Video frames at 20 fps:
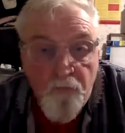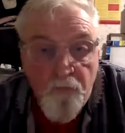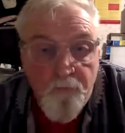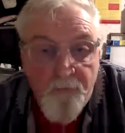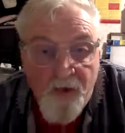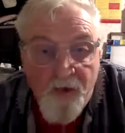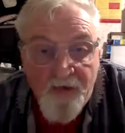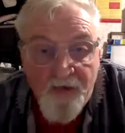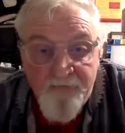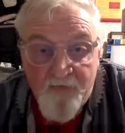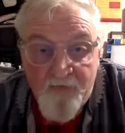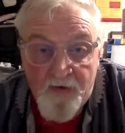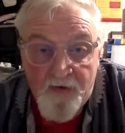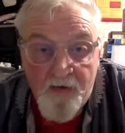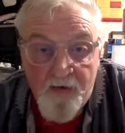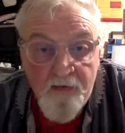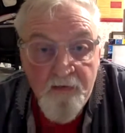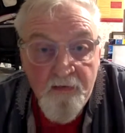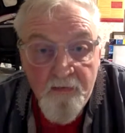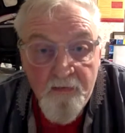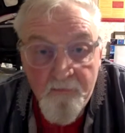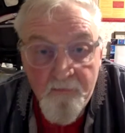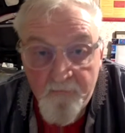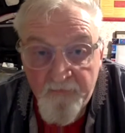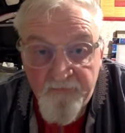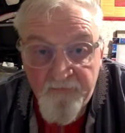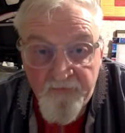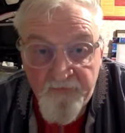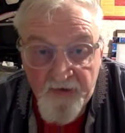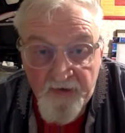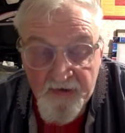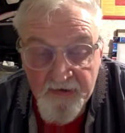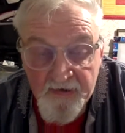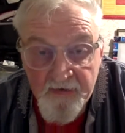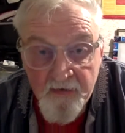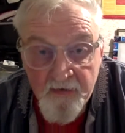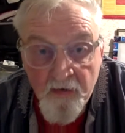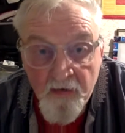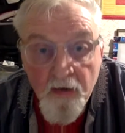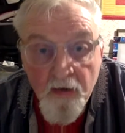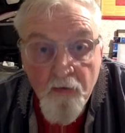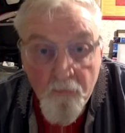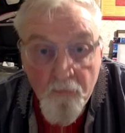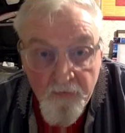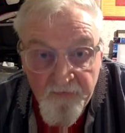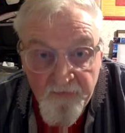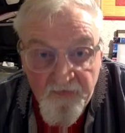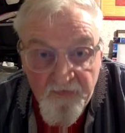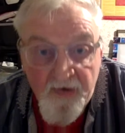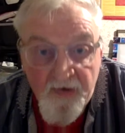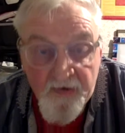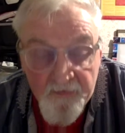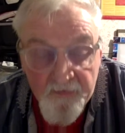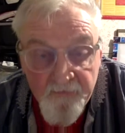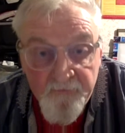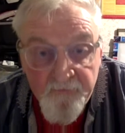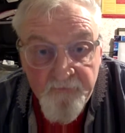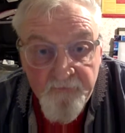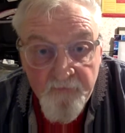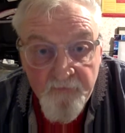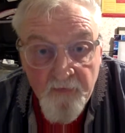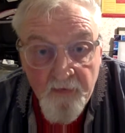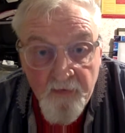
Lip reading: butter machine, which is